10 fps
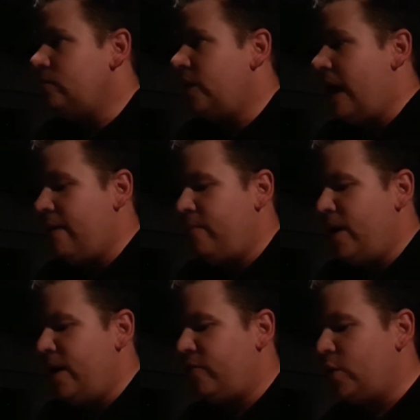I've
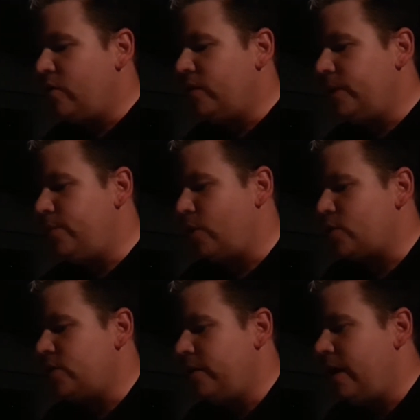met a few of them in
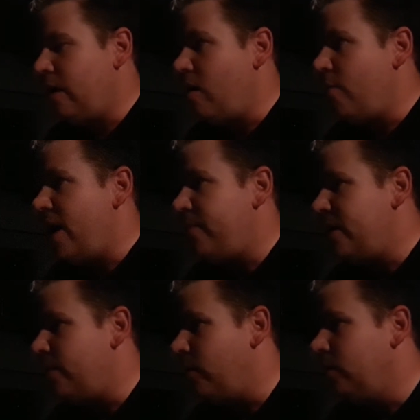person. They're not all bad
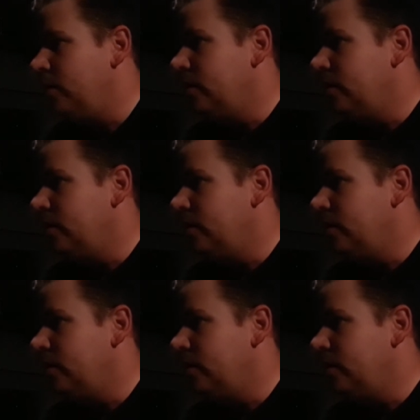people.